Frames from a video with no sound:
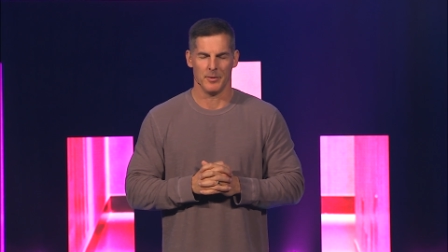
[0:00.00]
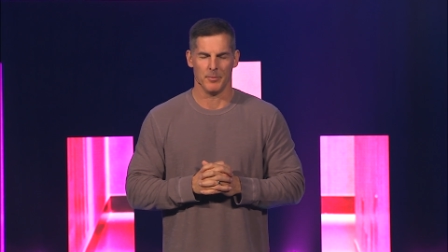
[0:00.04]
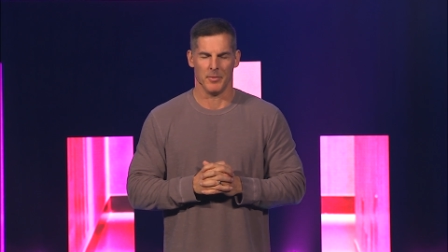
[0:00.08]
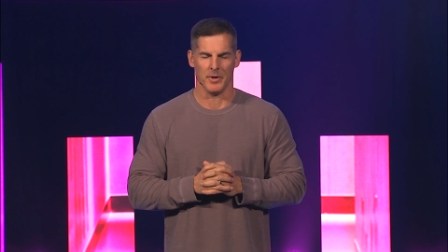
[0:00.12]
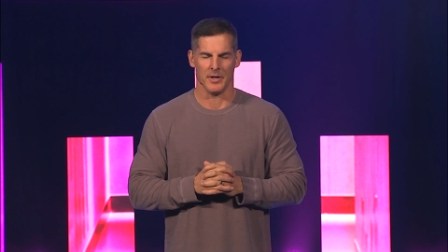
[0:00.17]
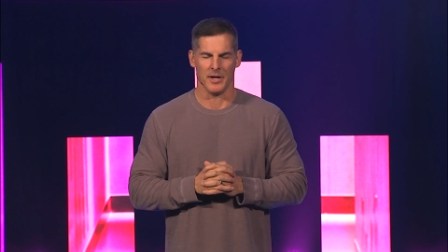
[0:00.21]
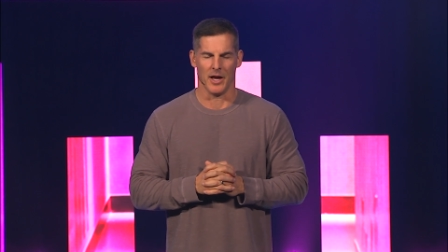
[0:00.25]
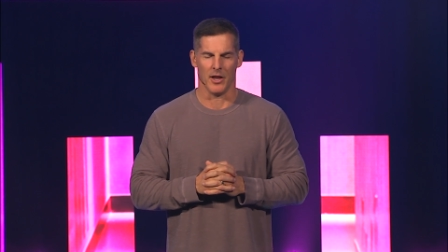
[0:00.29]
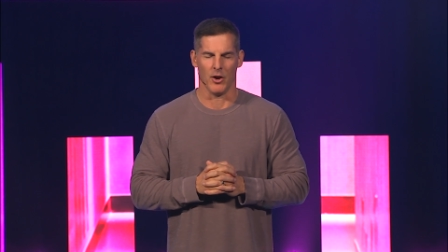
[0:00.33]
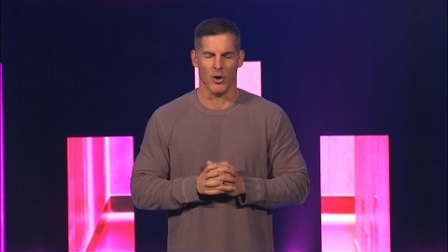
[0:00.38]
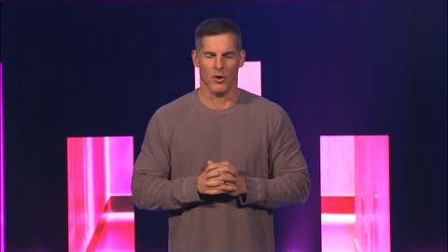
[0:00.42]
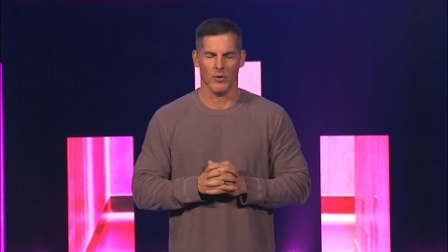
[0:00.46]

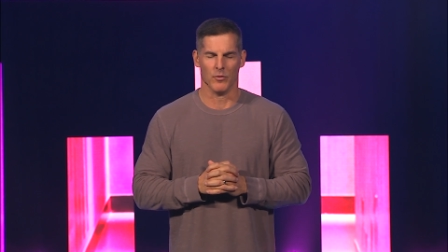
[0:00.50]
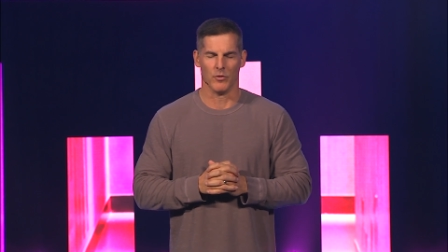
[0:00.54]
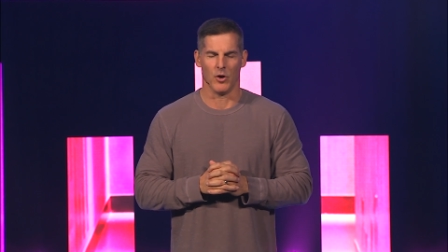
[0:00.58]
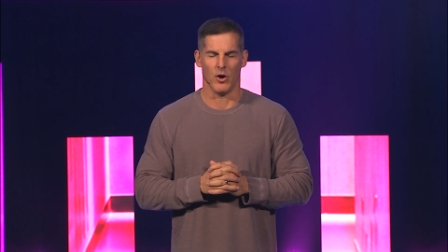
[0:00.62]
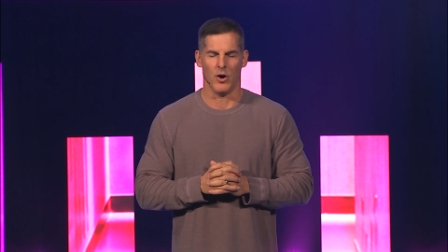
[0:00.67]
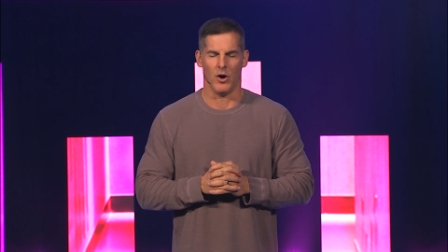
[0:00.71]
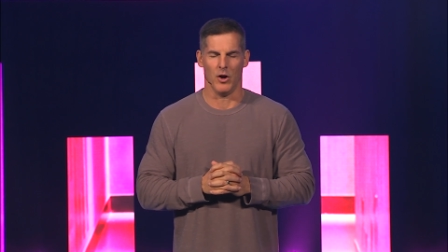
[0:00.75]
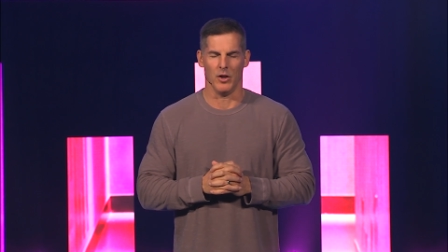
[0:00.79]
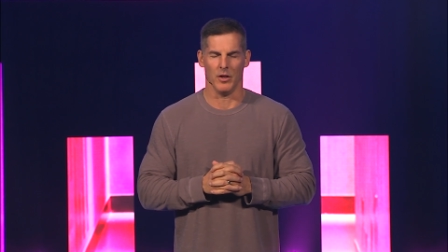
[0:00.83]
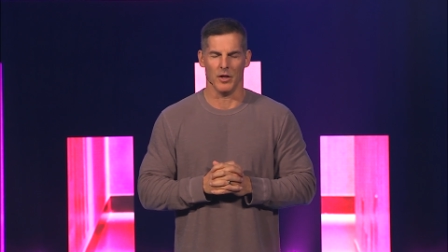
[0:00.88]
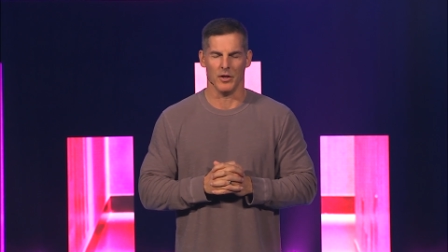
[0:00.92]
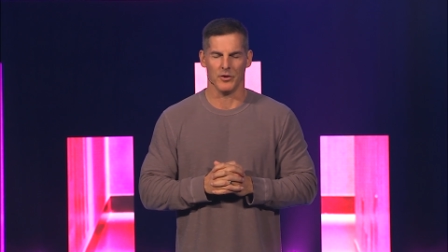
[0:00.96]
but God,
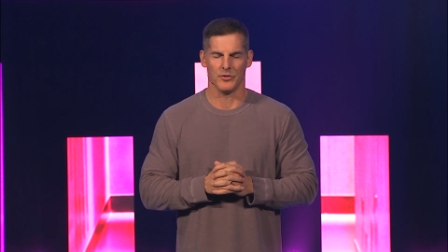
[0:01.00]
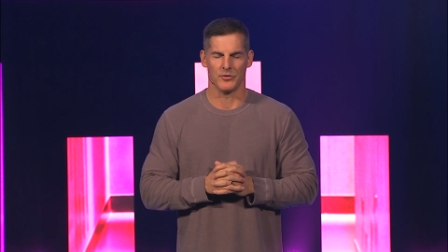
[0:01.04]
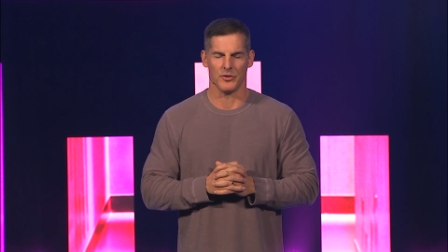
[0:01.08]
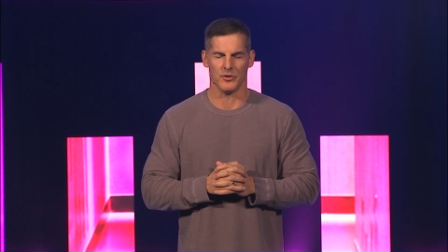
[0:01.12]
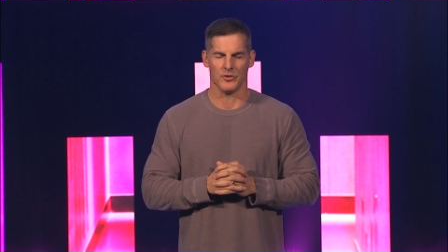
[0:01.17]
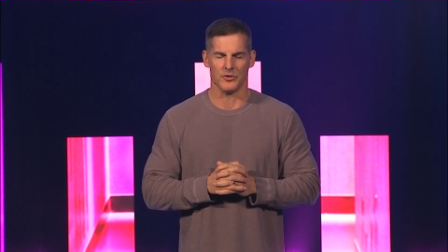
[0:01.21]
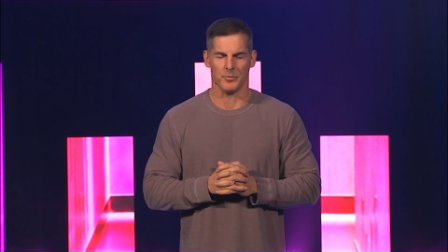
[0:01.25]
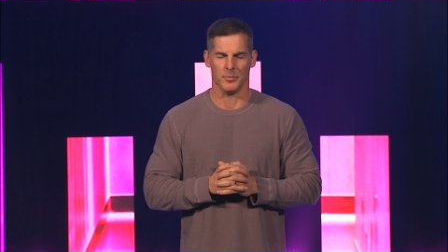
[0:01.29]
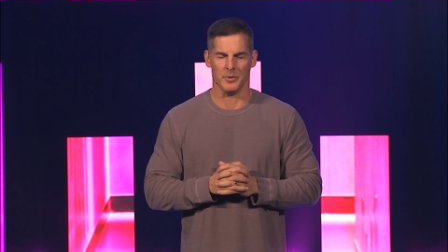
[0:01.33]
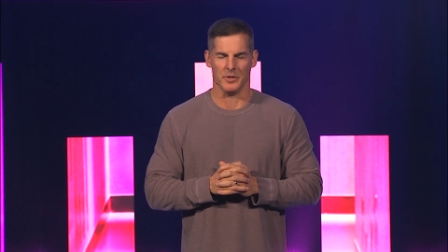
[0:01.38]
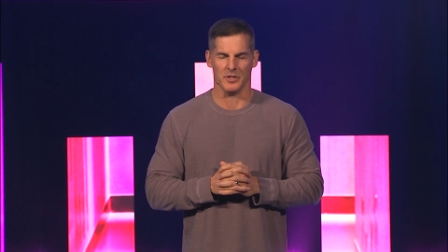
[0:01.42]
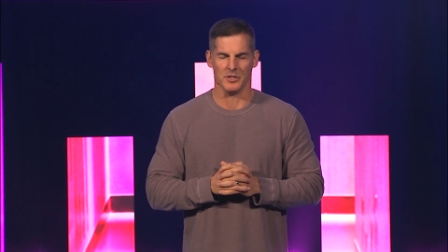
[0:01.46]
overhaul us
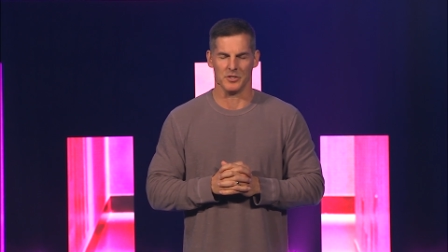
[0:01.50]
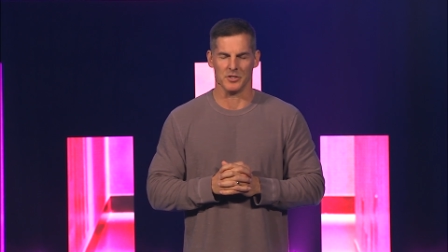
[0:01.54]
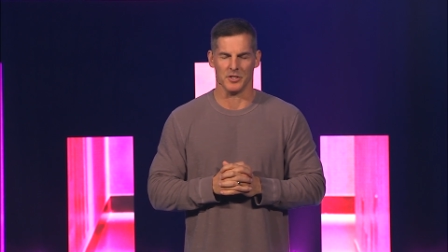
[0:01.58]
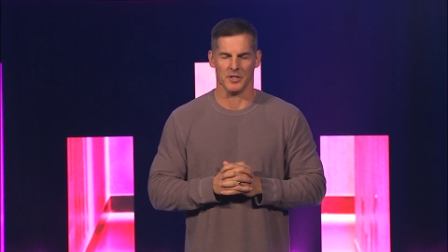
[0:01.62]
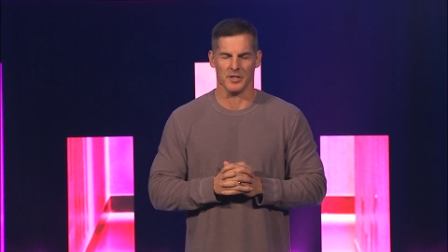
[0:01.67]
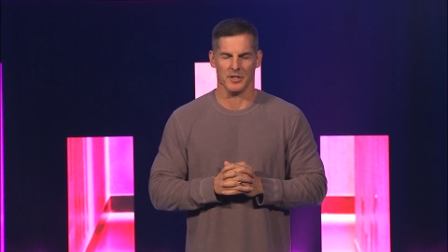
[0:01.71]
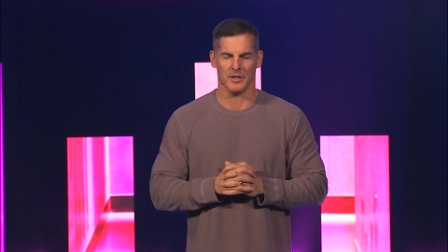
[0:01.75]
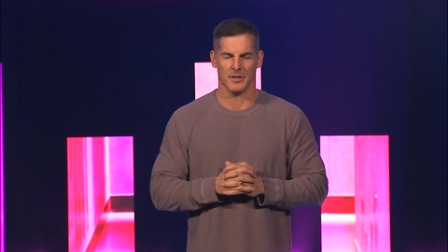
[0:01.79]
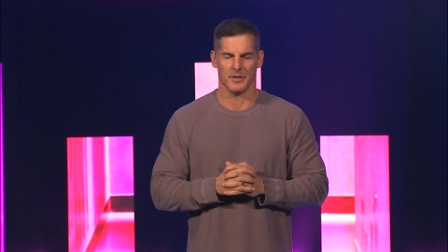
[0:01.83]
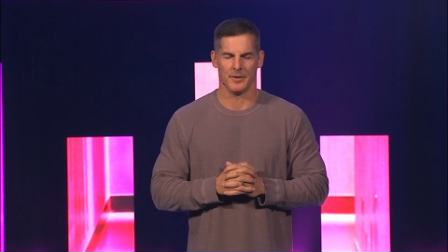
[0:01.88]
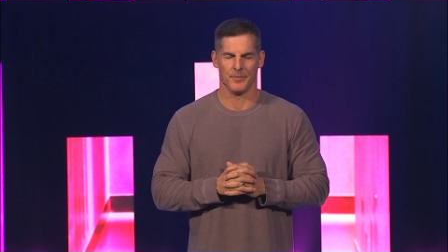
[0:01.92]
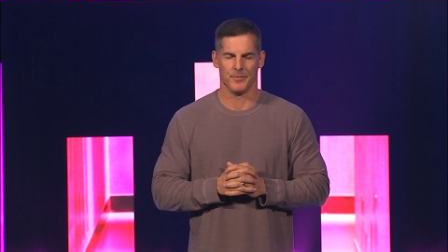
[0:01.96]

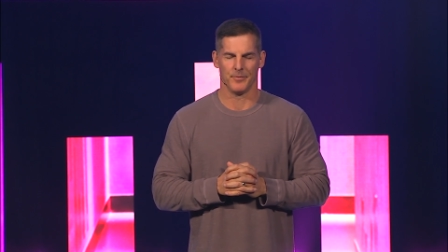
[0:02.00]
spiritually,